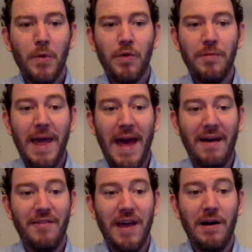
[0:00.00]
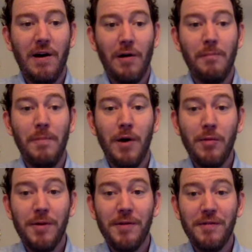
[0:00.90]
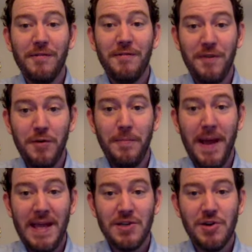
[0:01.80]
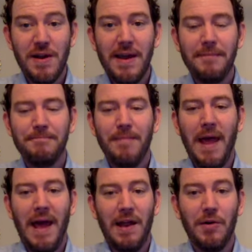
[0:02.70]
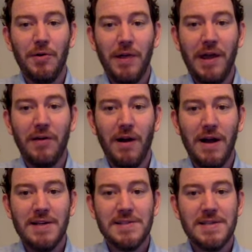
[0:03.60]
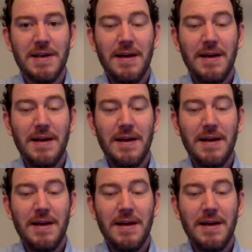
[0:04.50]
we'll be having our mobile food pantry at Holy Cross.